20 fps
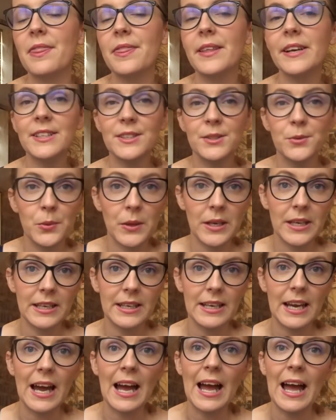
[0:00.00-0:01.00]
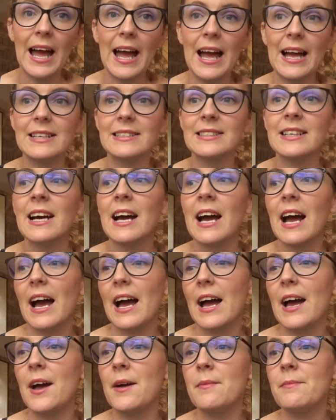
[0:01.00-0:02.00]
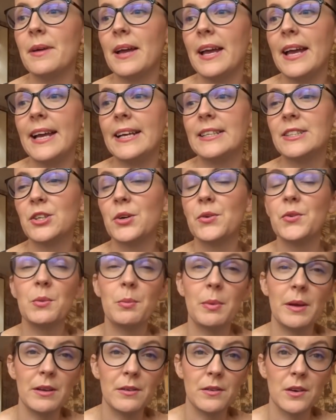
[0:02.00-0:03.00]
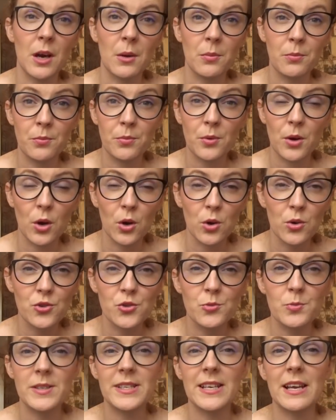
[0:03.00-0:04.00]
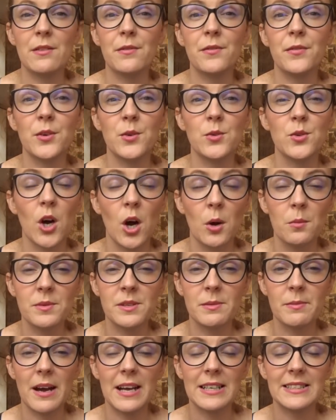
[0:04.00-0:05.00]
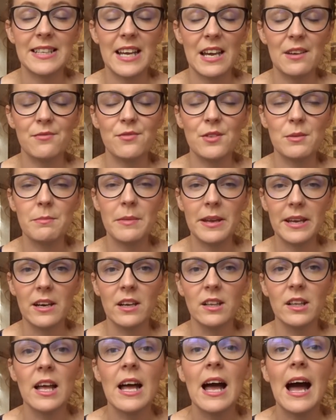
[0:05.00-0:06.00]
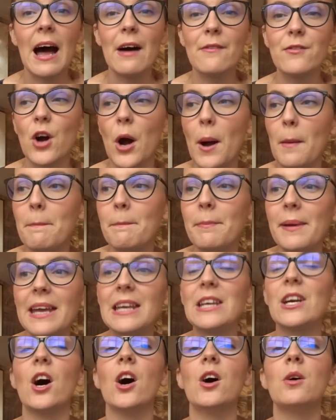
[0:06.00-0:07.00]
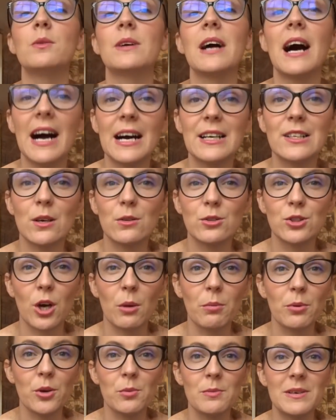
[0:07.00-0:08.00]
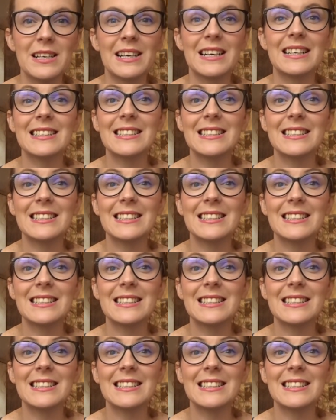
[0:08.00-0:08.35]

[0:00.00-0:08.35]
This week ahead is going to be 100% food optimized every meal. I've got a big Ocado shop coming